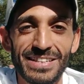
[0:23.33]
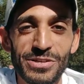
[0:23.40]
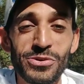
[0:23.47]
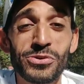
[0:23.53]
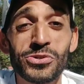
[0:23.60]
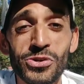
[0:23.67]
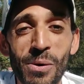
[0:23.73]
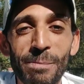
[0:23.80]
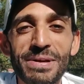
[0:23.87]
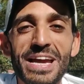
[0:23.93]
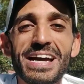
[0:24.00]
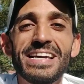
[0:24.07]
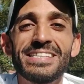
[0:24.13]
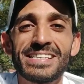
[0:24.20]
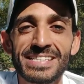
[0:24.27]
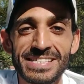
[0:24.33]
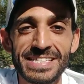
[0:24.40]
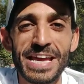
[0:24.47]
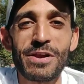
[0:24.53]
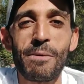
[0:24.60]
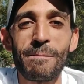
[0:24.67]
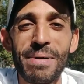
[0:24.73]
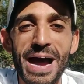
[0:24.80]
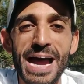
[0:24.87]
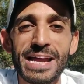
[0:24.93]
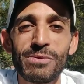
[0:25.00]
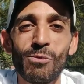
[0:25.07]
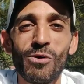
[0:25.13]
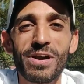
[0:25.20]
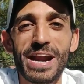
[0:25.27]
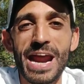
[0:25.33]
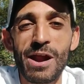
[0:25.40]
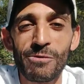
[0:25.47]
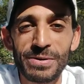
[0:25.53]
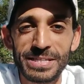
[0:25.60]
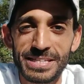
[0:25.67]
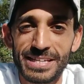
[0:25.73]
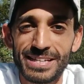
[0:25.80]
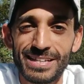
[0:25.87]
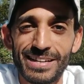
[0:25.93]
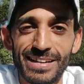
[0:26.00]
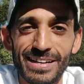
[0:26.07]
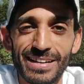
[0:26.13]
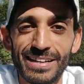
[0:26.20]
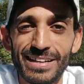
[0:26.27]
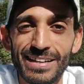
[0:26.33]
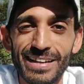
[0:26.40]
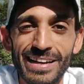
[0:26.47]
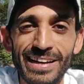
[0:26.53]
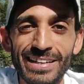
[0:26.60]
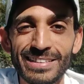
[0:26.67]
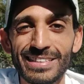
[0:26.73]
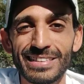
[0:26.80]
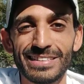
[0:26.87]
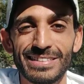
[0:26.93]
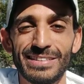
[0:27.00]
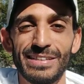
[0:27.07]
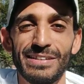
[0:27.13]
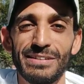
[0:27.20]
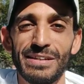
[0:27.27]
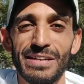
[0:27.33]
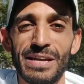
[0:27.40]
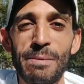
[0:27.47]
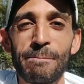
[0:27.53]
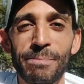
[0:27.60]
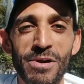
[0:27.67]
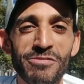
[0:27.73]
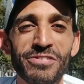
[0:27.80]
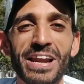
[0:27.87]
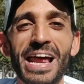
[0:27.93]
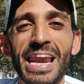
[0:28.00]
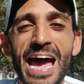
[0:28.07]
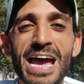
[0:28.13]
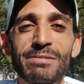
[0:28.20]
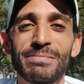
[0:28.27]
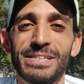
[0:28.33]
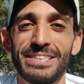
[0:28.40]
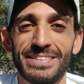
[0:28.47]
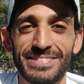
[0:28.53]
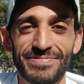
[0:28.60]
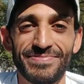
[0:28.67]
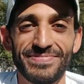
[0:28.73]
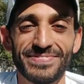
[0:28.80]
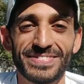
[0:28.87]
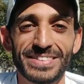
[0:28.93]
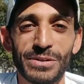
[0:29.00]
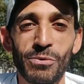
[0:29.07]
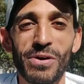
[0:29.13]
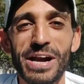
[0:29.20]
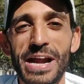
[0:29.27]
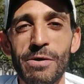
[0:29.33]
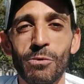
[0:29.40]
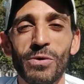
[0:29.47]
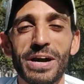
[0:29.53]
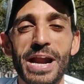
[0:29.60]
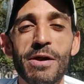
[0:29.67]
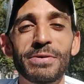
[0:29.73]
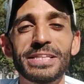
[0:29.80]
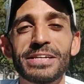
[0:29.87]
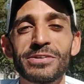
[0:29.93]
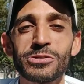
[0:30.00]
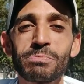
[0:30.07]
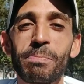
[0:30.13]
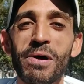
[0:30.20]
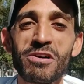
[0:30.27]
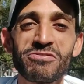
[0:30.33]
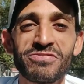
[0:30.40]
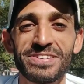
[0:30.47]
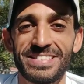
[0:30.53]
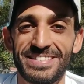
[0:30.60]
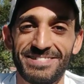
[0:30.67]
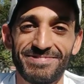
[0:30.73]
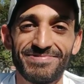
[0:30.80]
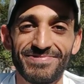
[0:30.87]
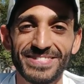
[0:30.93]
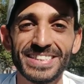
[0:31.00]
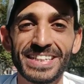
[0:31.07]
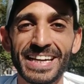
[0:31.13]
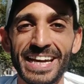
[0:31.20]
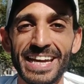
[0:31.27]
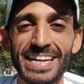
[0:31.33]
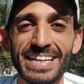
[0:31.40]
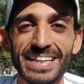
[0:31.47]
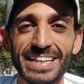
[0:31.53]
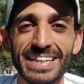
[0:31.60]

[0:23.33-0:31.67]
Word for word: Utopia is a state of mind where everything is in perfect alignment, where, where everything is perfect, okay?